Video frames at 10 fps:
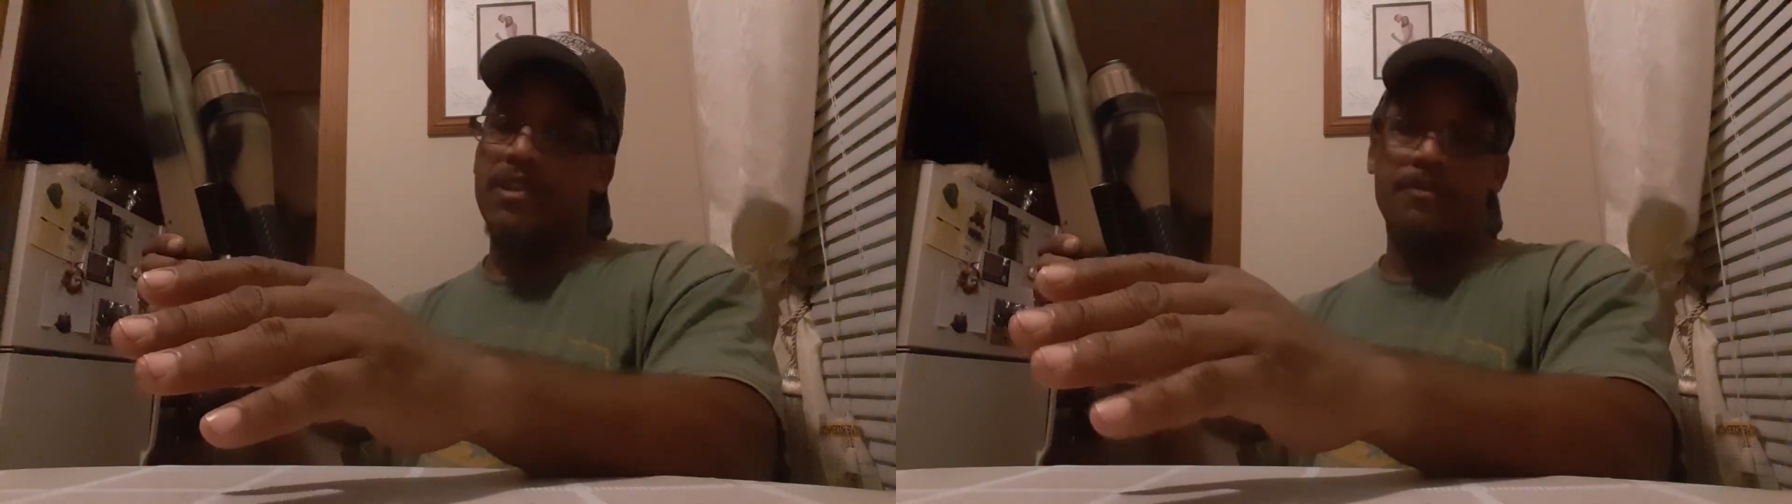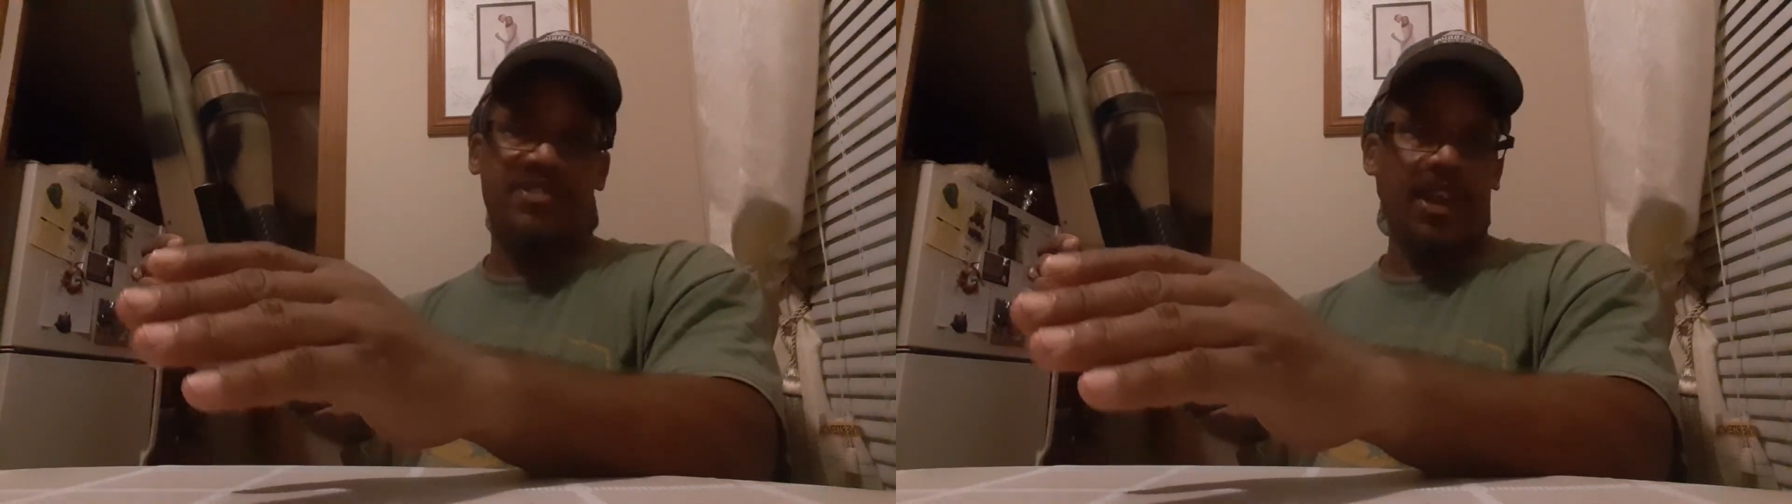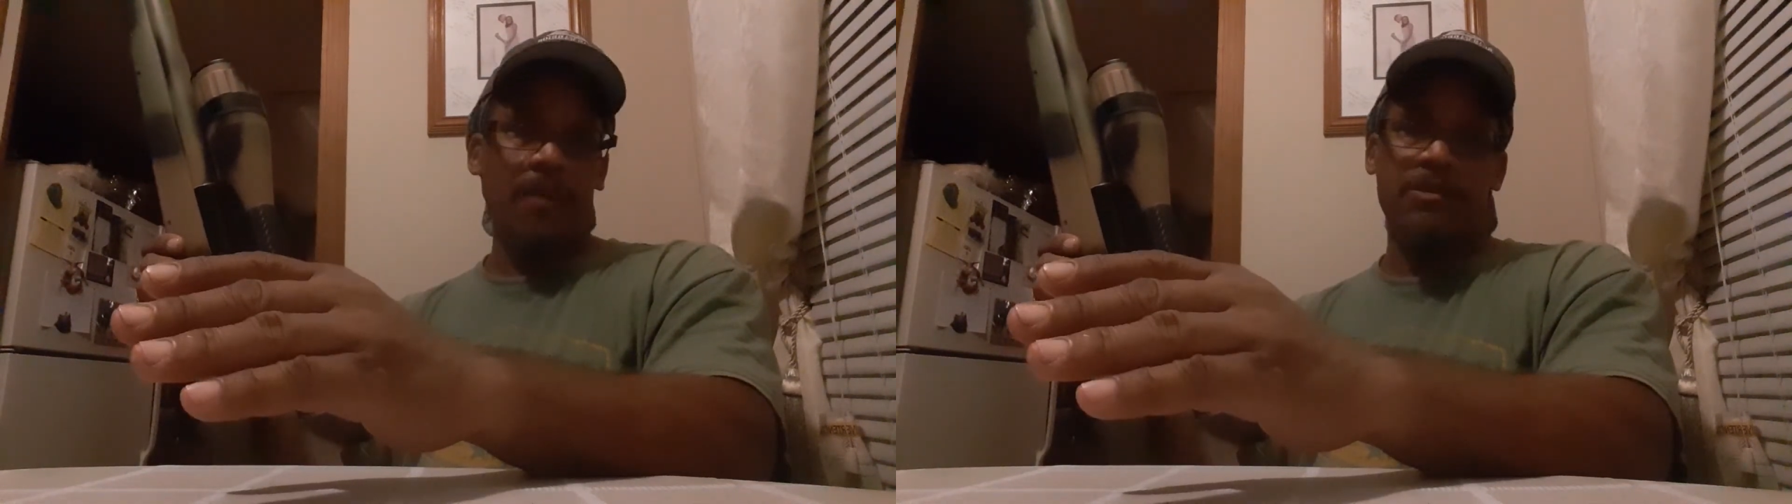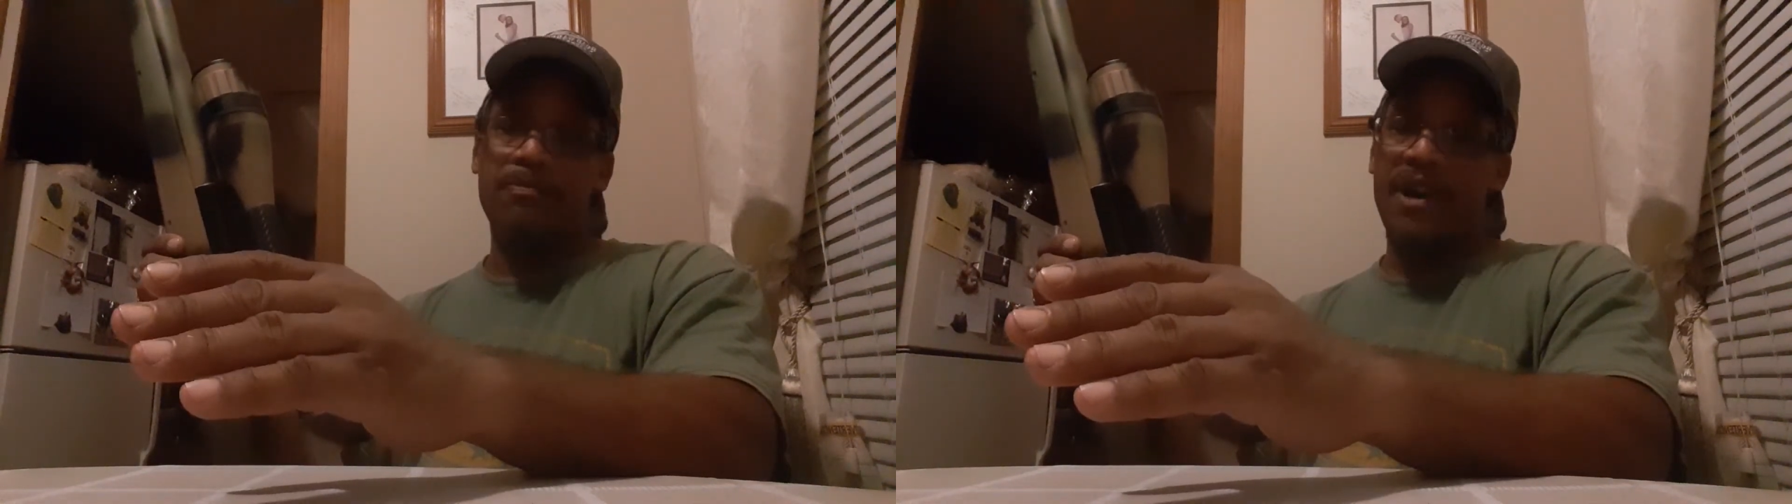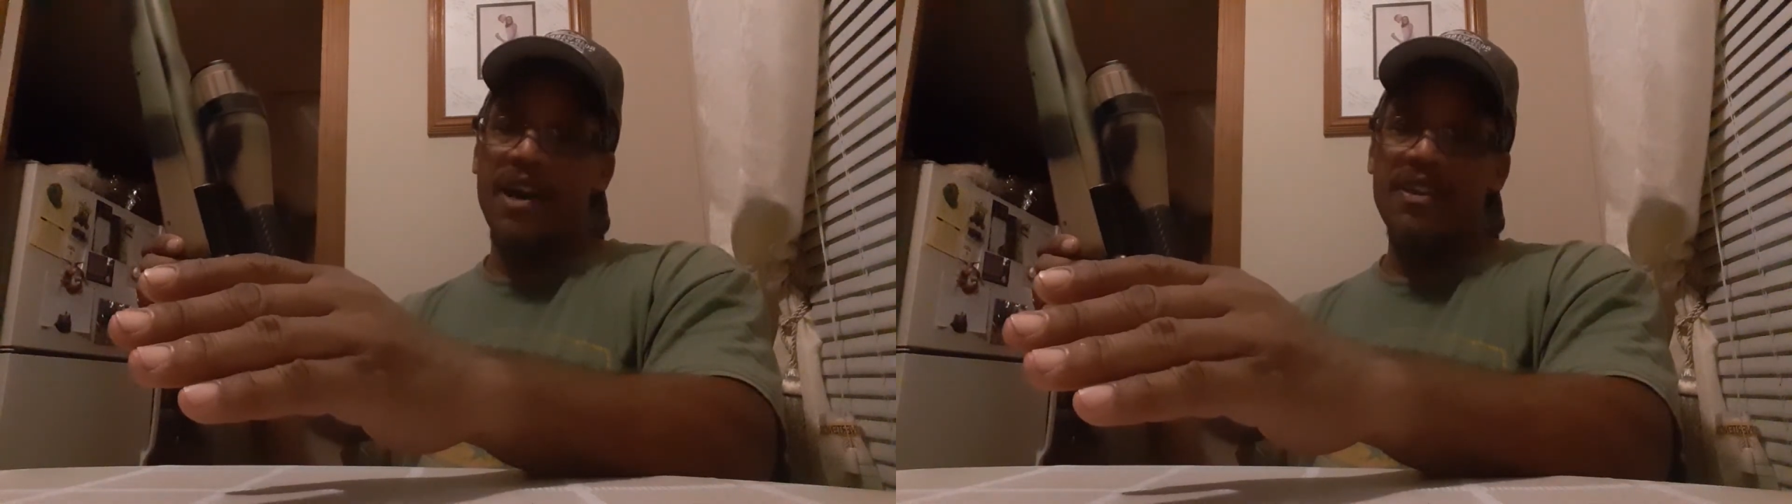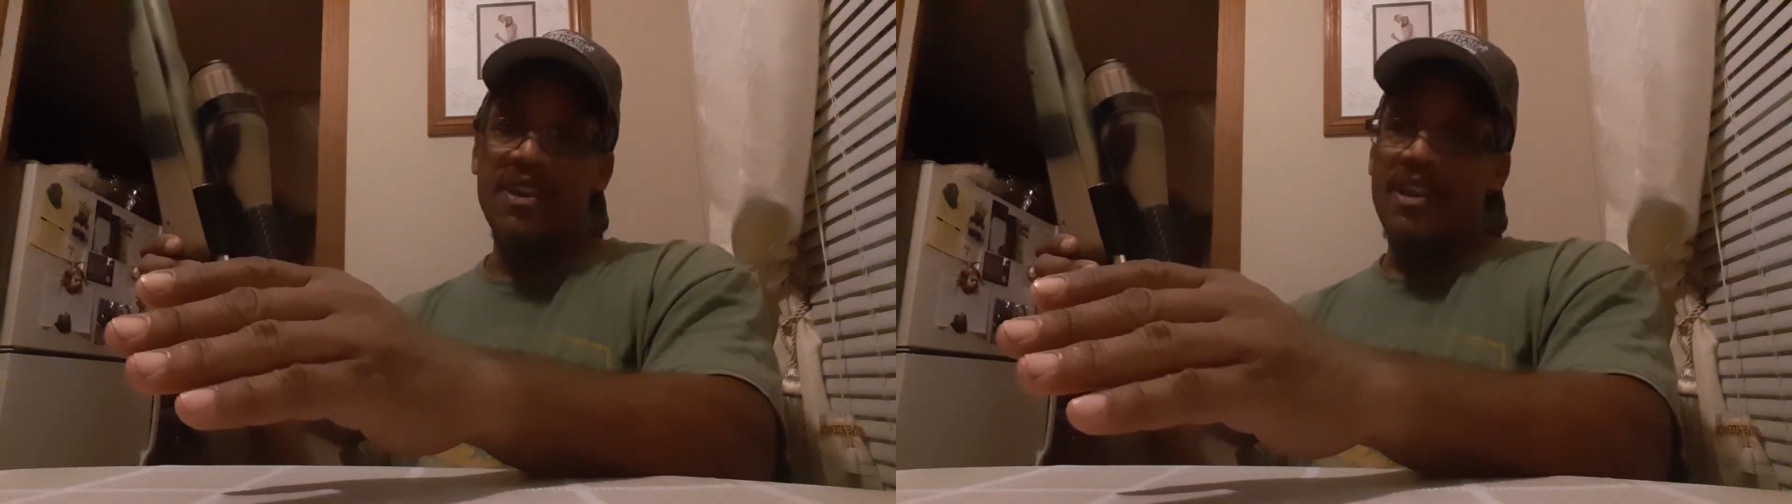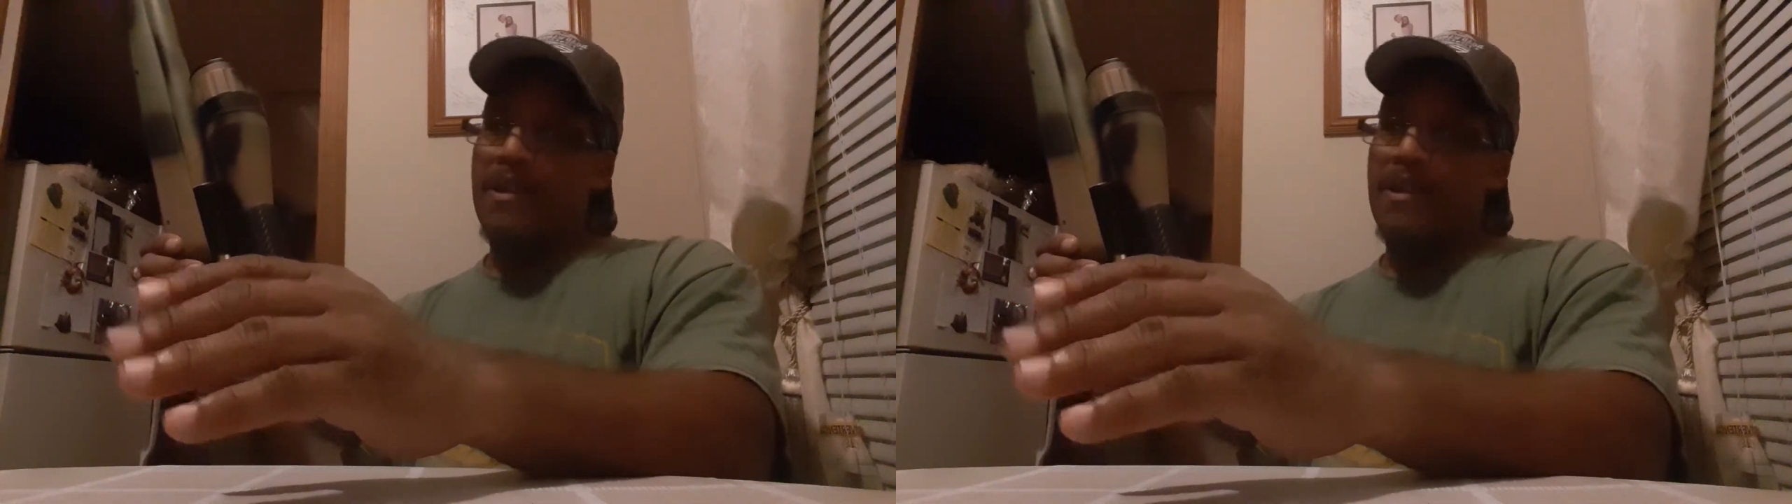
the same spot.